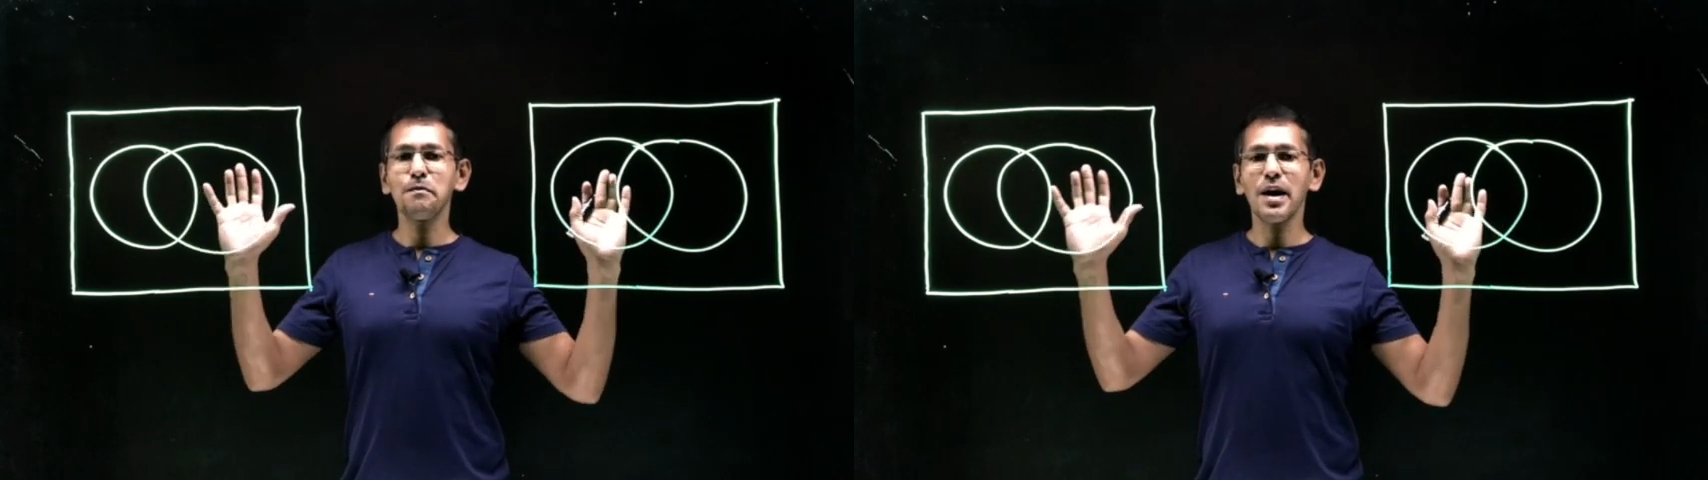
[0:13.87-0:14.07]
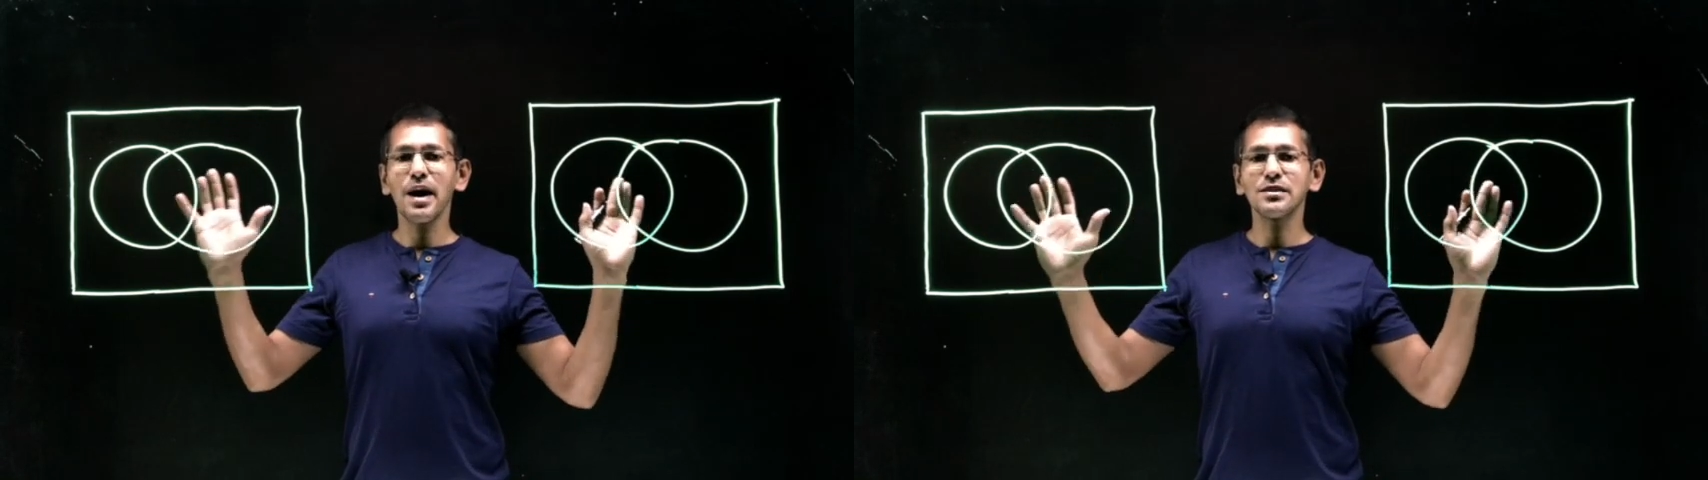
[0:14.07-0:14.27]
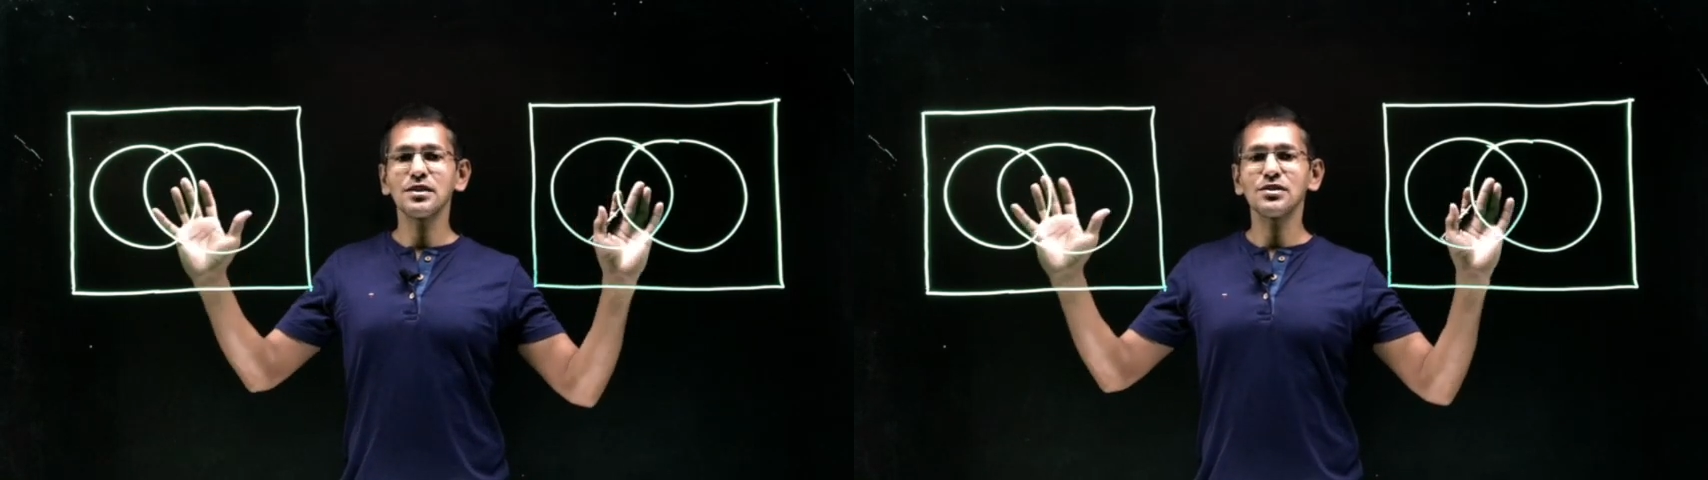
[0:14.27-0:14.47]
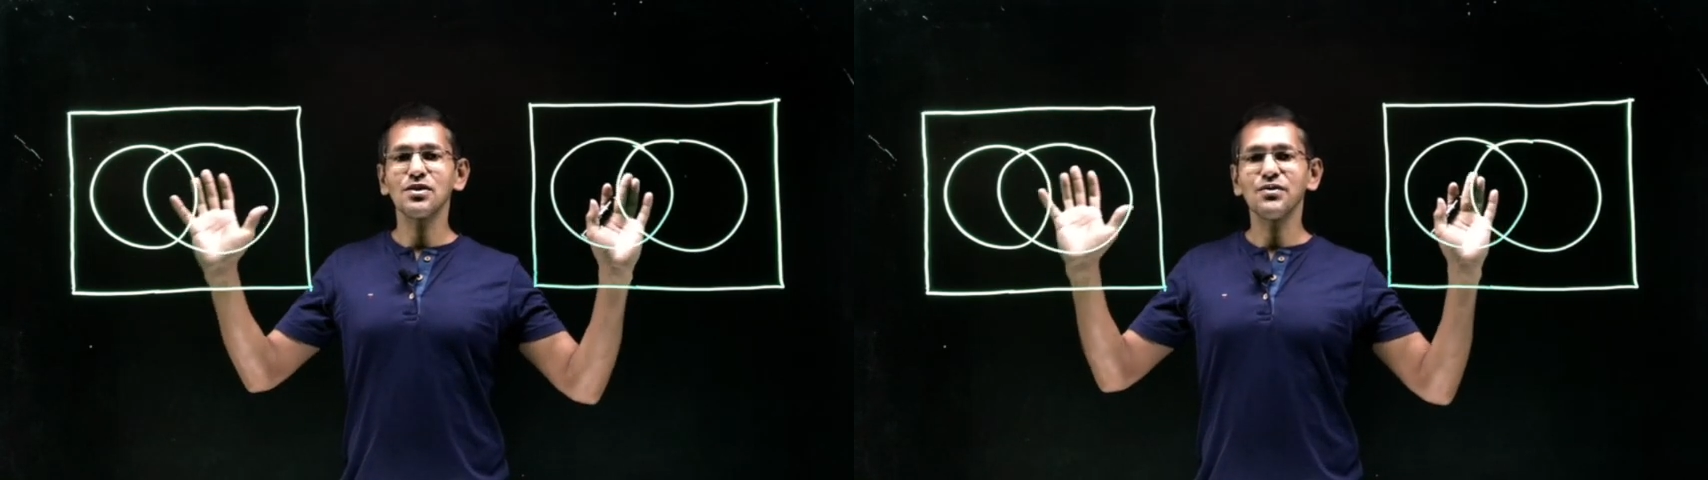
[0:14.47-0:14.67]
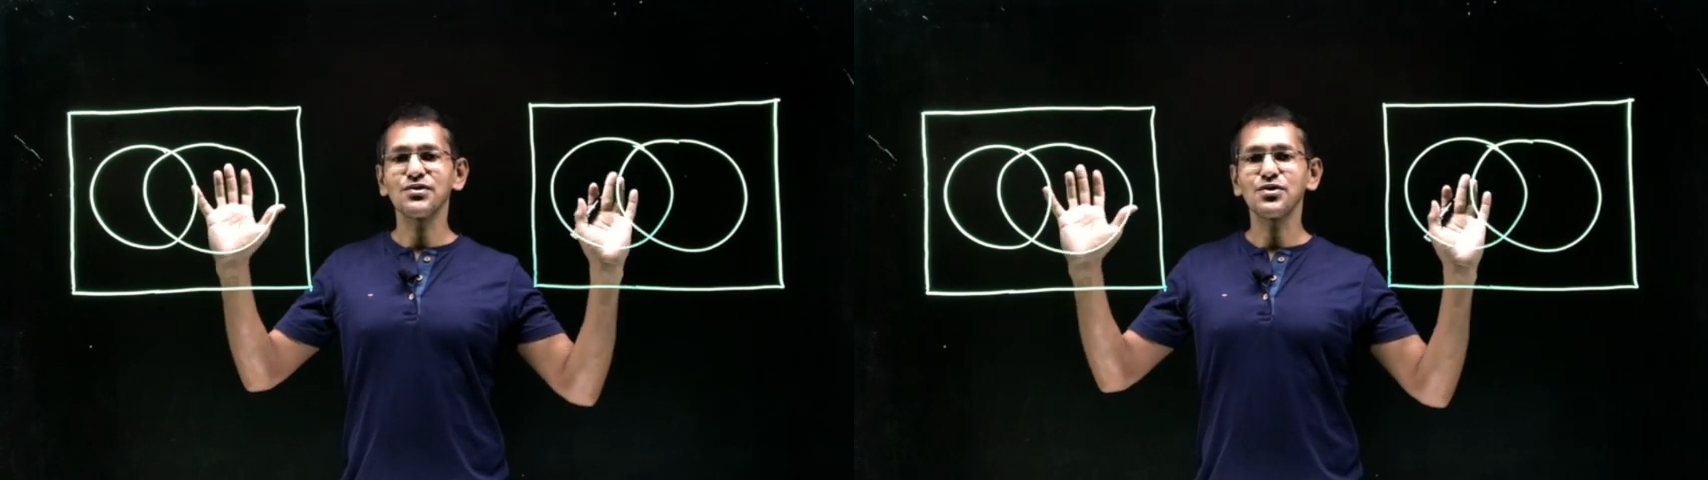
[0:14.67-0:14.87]
batches
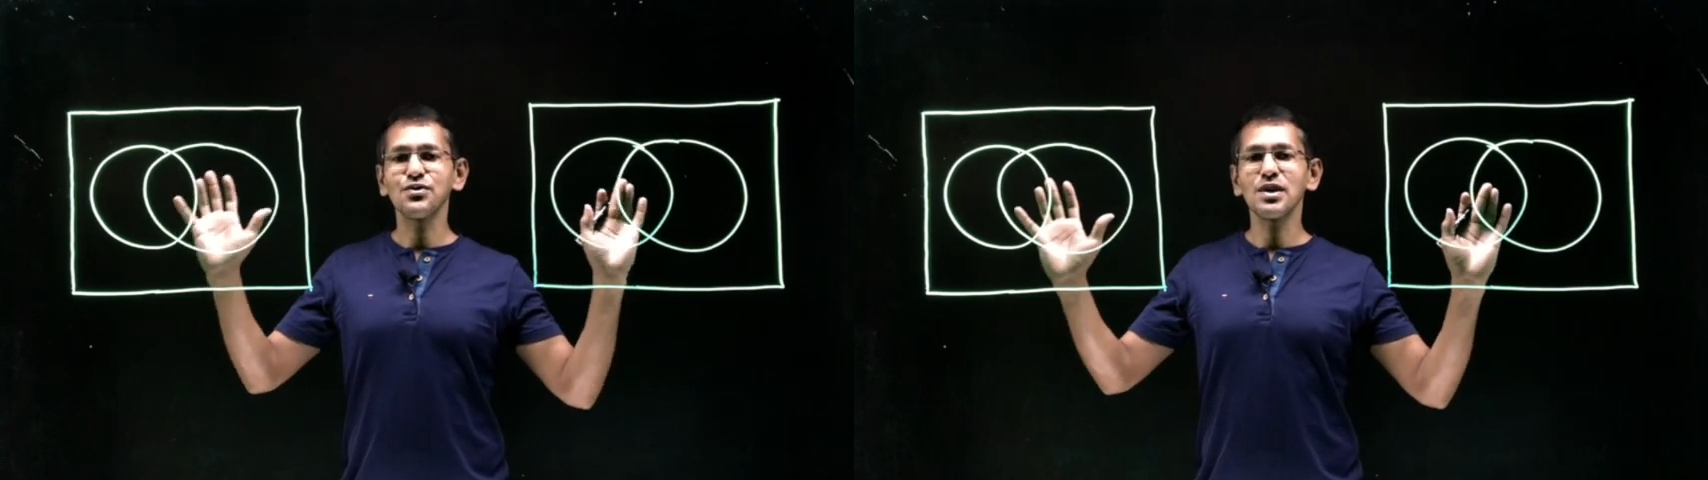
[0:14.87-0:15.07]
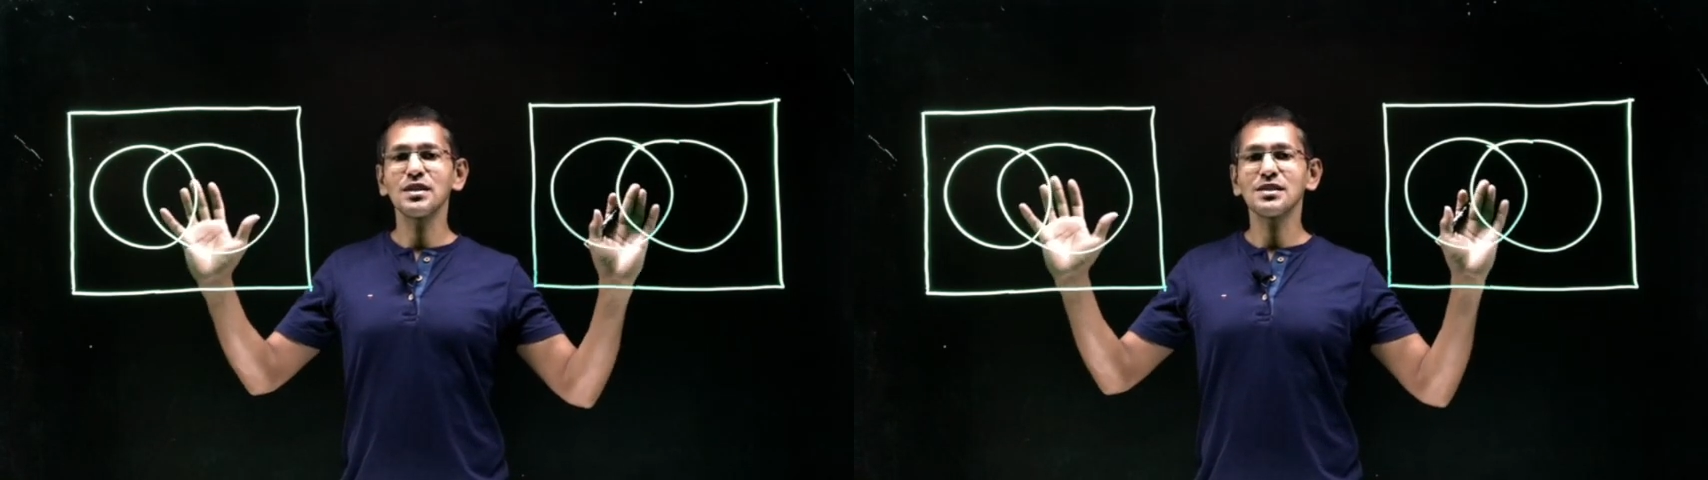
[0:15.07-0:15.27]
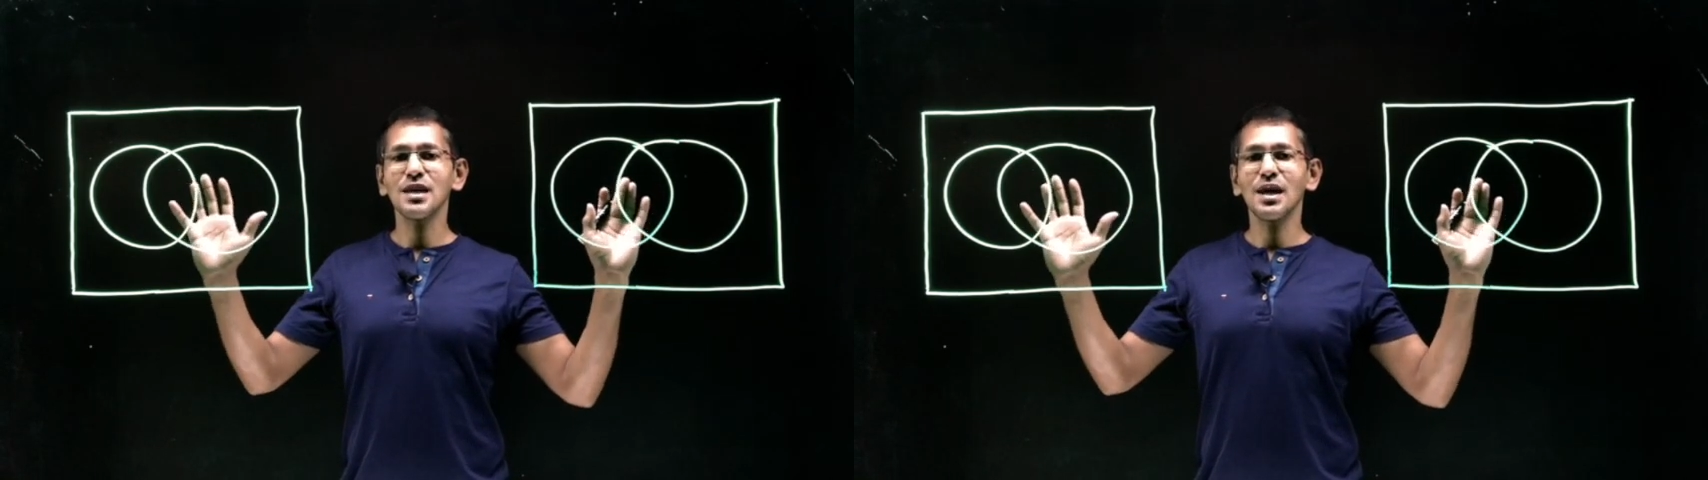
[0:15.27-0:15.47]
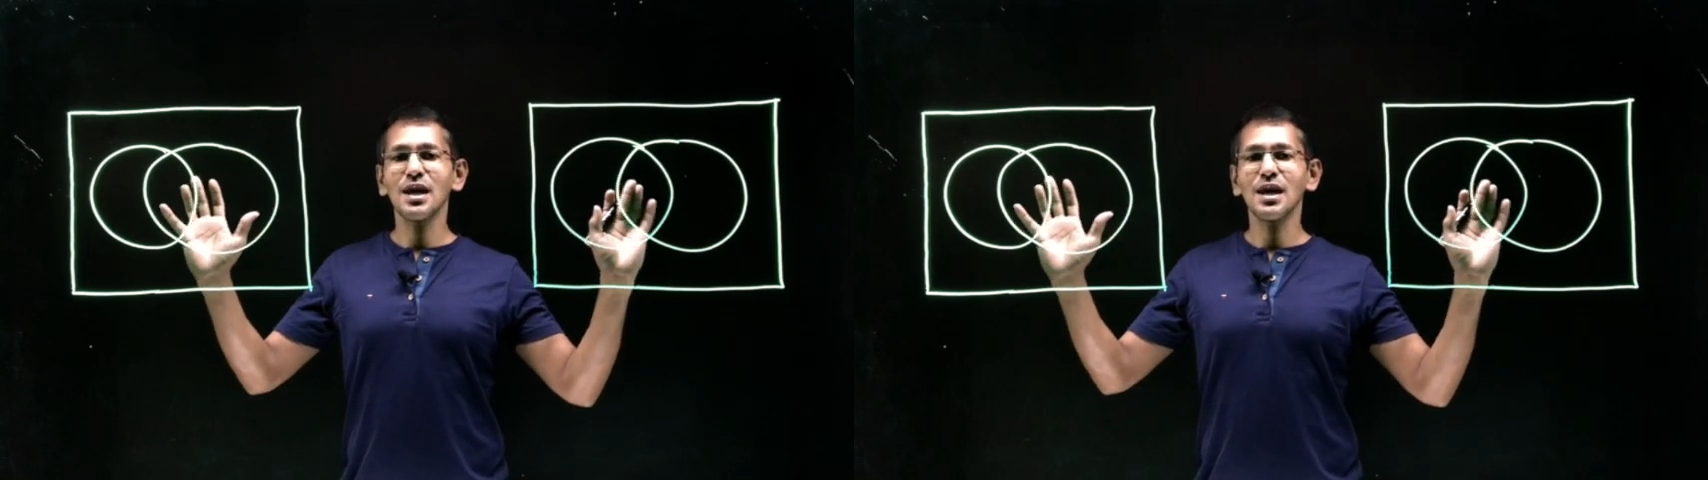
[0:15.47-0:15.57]
of students